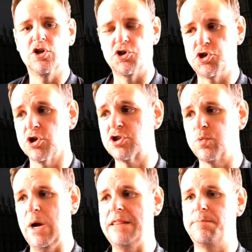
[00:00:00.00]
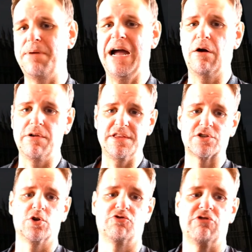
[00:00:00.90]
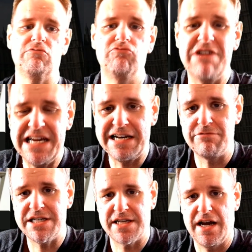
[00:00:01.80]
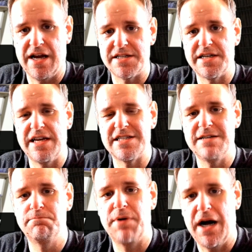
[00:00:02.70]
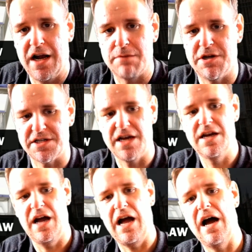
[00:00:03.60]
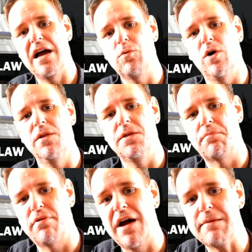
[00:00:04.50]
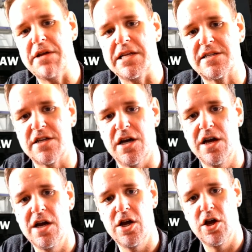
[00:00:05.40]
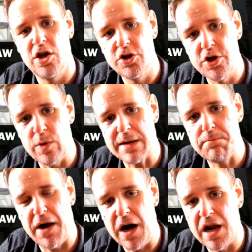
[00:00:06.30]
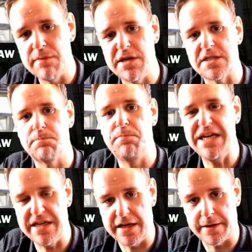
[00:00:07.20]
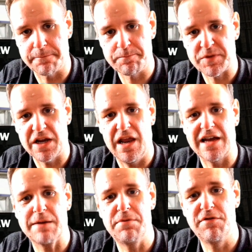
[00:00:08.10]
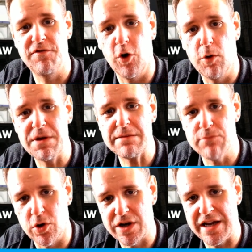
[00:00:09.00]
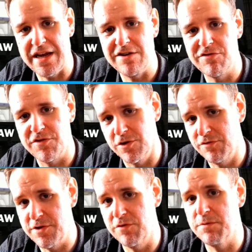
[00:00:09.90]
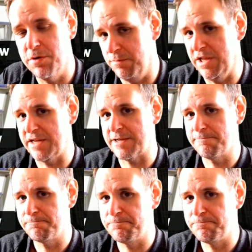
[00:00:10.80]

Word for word: just where the power in this country really resides, and it is in Parliament. I want the Prime Minister doing Parliament's bidding like a performing monkey in full view of the public.